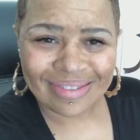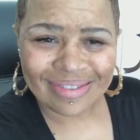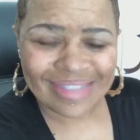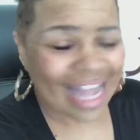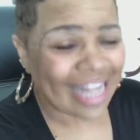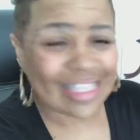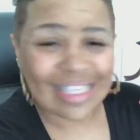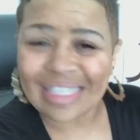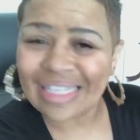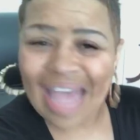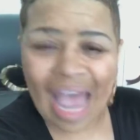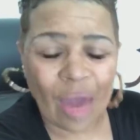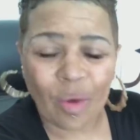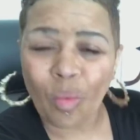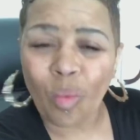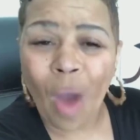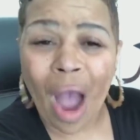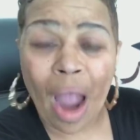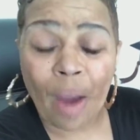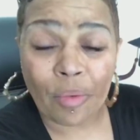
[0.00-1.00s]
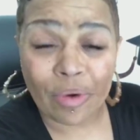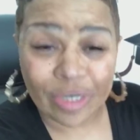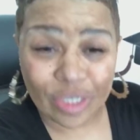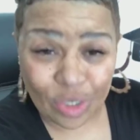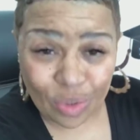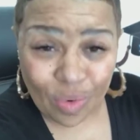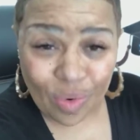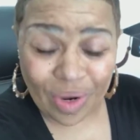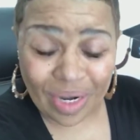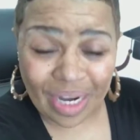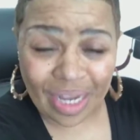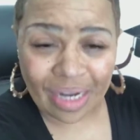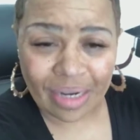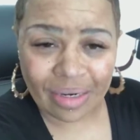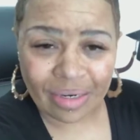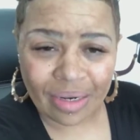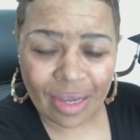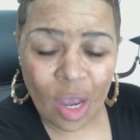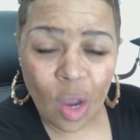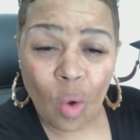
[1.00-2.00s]
That's not why we're doing it.
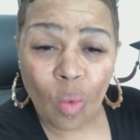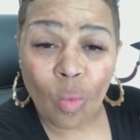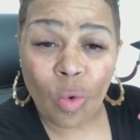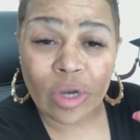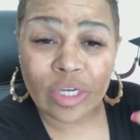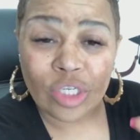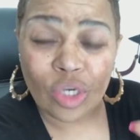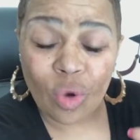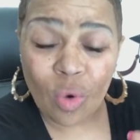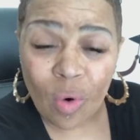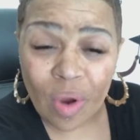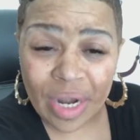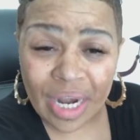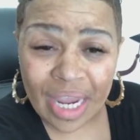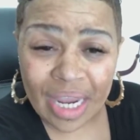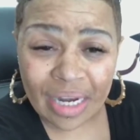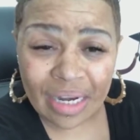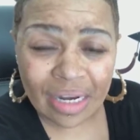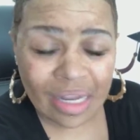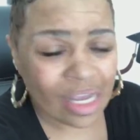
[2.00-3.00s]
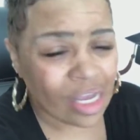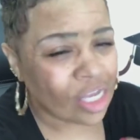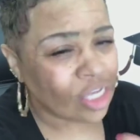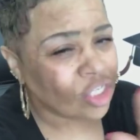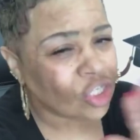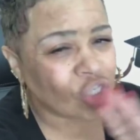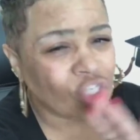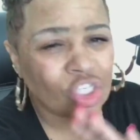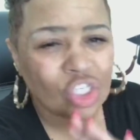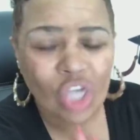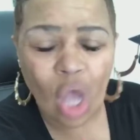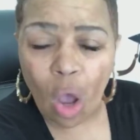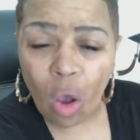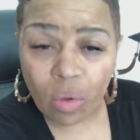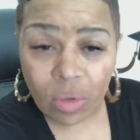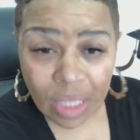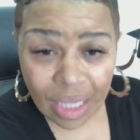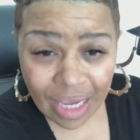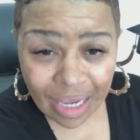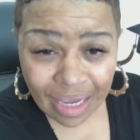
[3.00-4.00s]
We're doing it
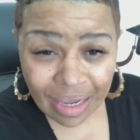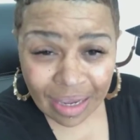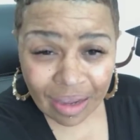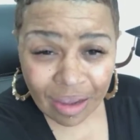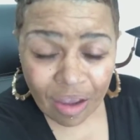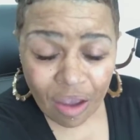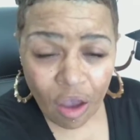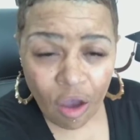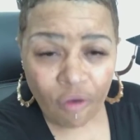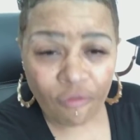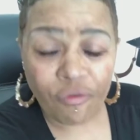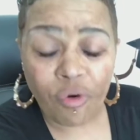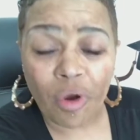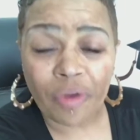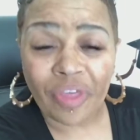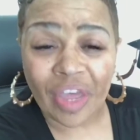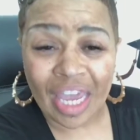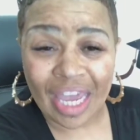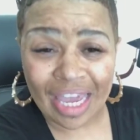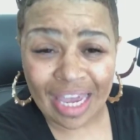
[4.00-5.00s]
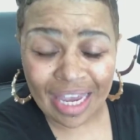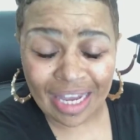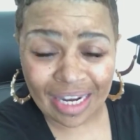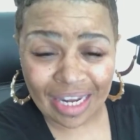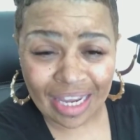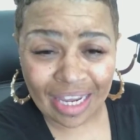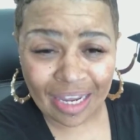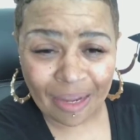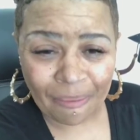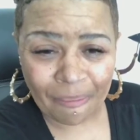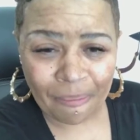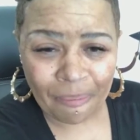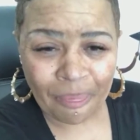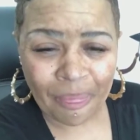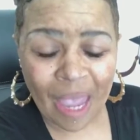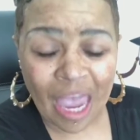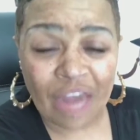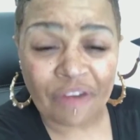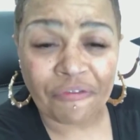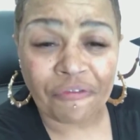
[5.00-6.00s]
solely for the healing
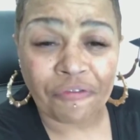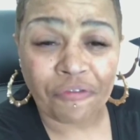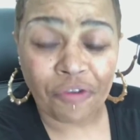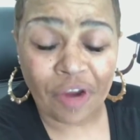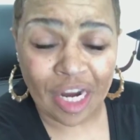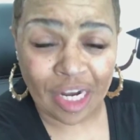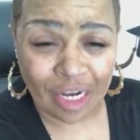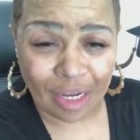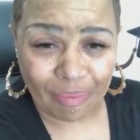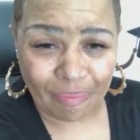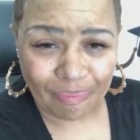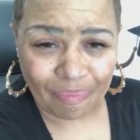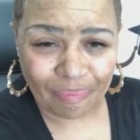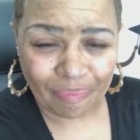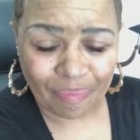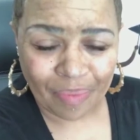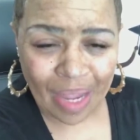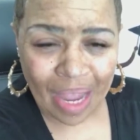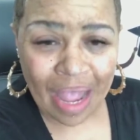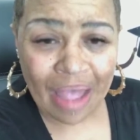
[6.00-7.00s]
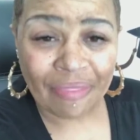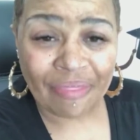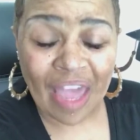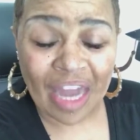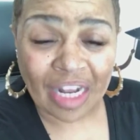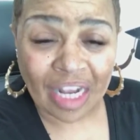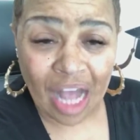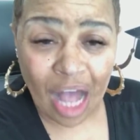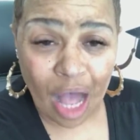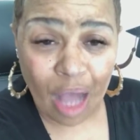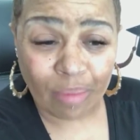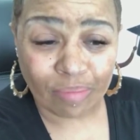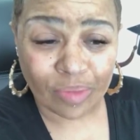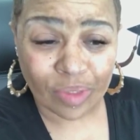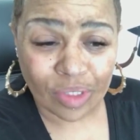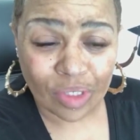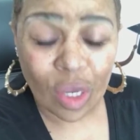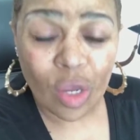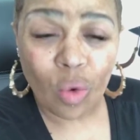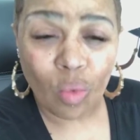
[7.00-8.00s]
and freedom that
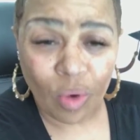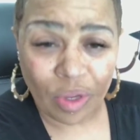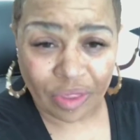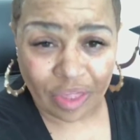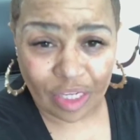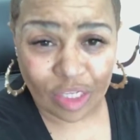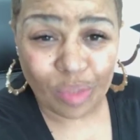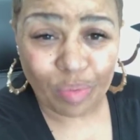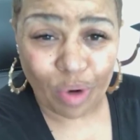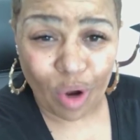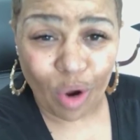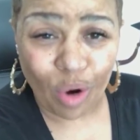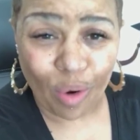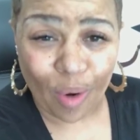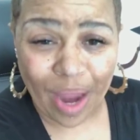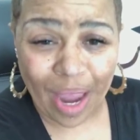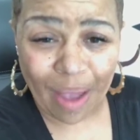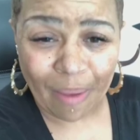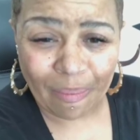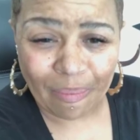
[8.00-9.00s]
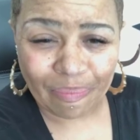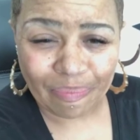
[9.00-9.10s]
comes with this program.